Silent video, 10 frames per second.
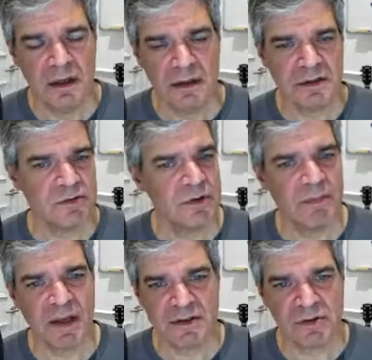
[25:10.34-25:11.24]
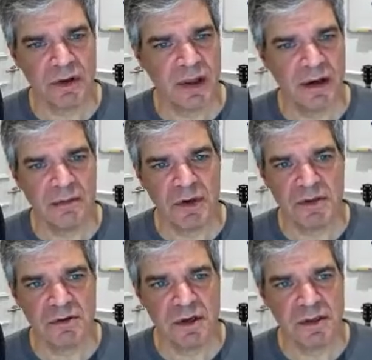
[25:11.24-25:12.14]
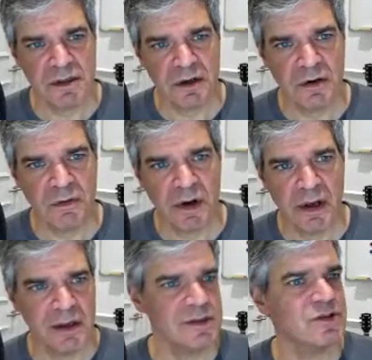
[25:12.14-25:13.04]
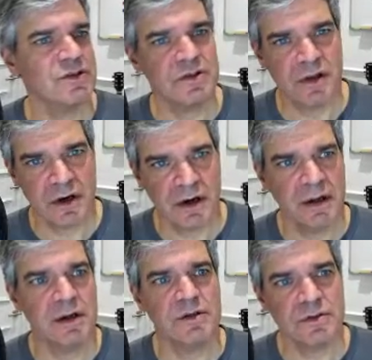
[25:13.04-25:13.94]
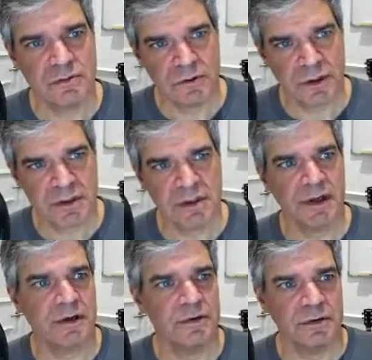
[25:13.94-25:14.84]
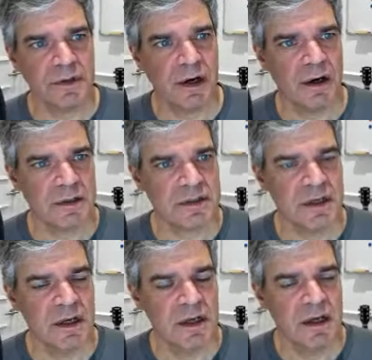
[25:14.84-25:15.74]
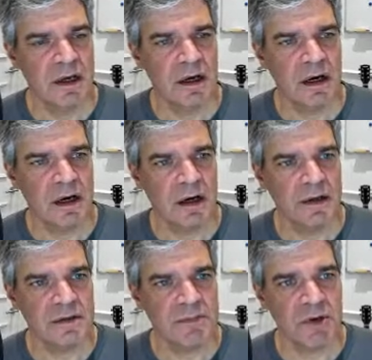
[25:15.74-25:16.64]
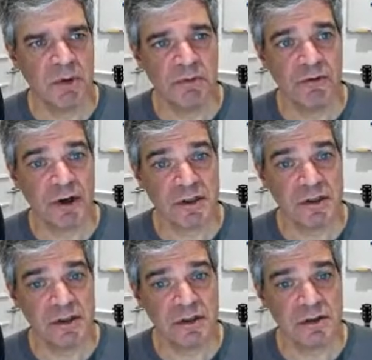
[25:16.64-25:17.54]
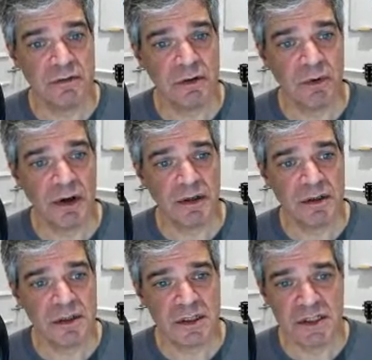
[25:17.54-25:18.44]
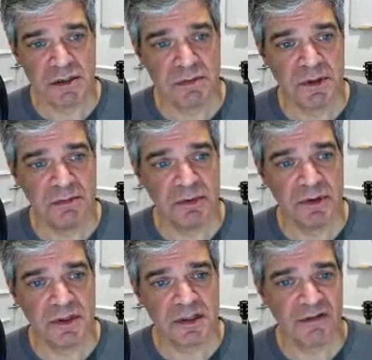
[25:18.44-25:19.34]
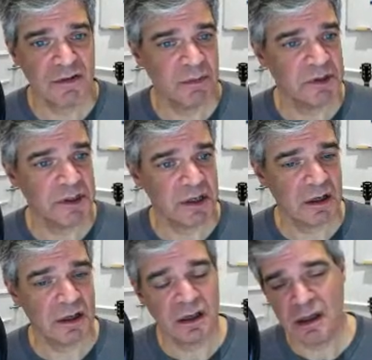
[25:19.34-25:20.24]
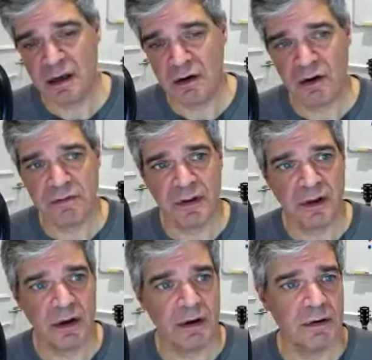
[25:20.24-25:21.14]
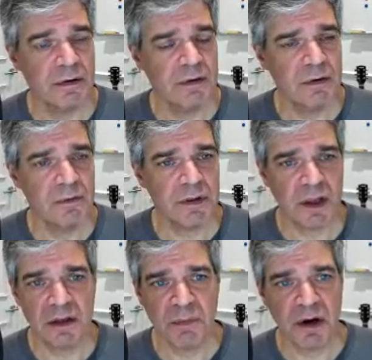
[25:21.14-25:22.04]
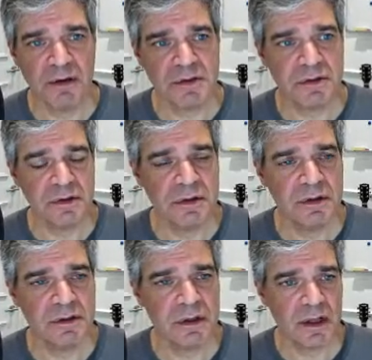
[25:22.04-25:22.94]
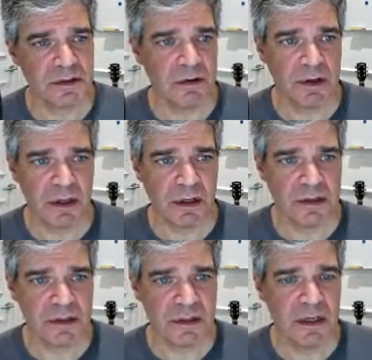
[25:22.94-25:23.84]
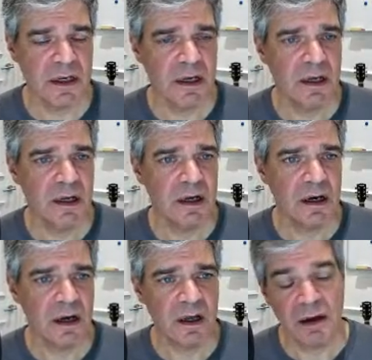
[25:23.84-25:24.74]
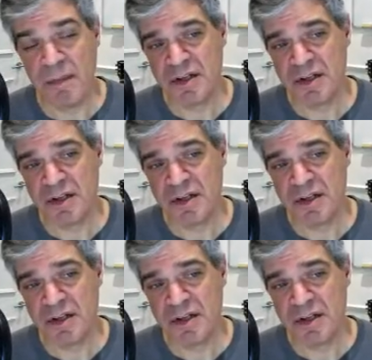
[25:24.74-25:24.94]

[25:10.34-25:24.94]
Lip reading: this sort of makes all that administration go away. It's just there, and it just works like Google Docs. It's minimum friction. So if you're wanting to teach people, you just give them a link and off they go with any browser. So that's quite nice. I